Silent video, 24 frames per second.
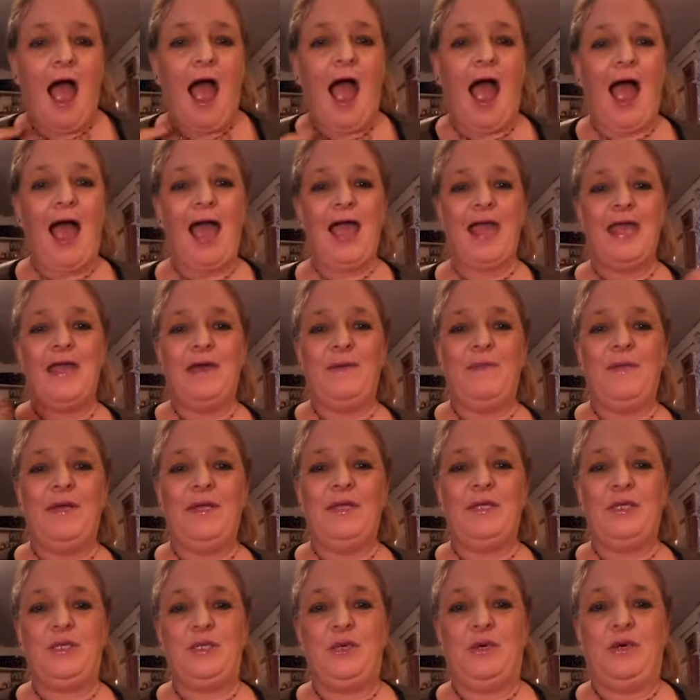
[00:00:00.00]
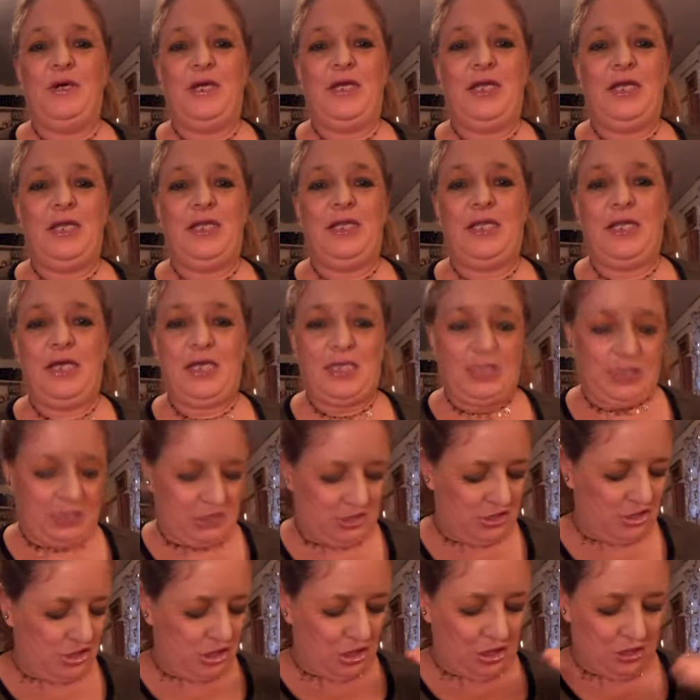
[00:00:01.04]
I am enjoying this
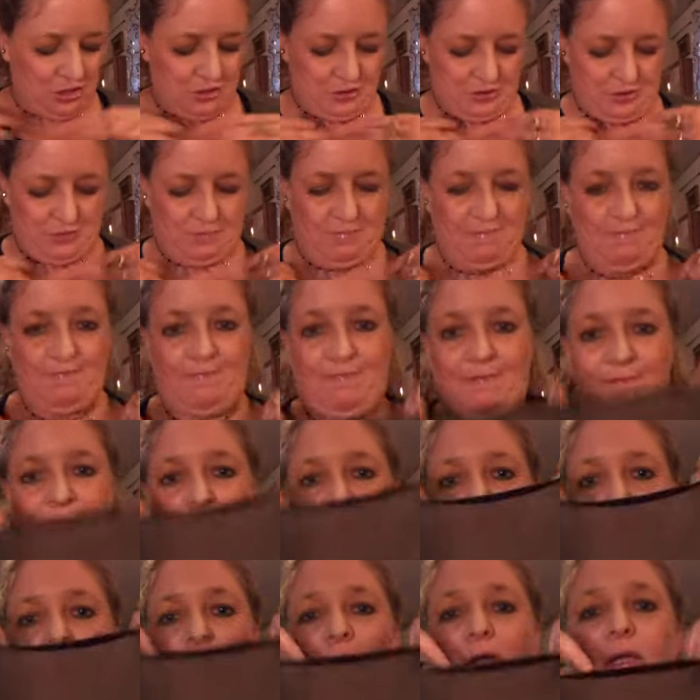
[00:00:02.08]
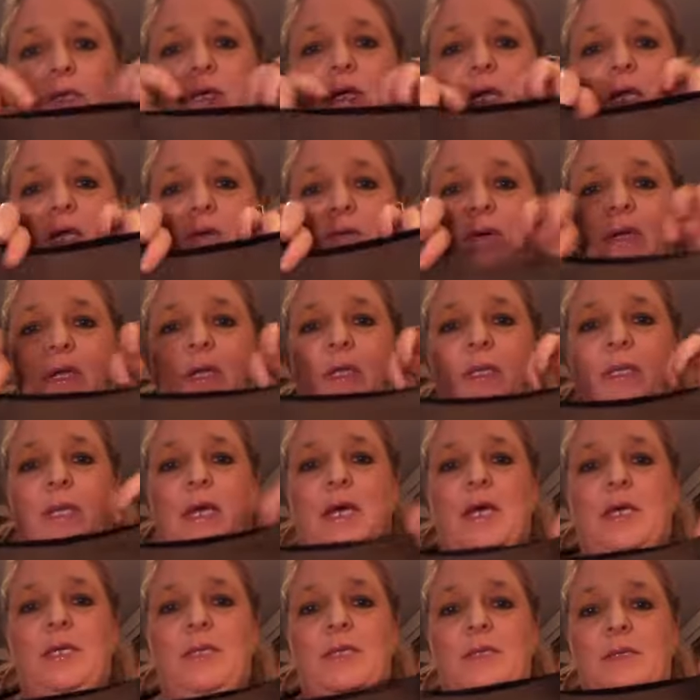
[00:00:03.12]
shirt. I'll show you what it
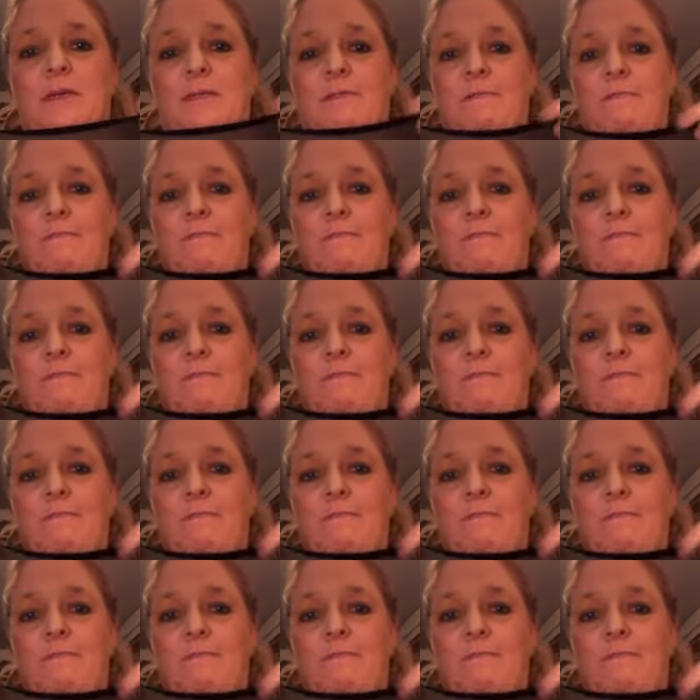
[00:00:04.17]
says.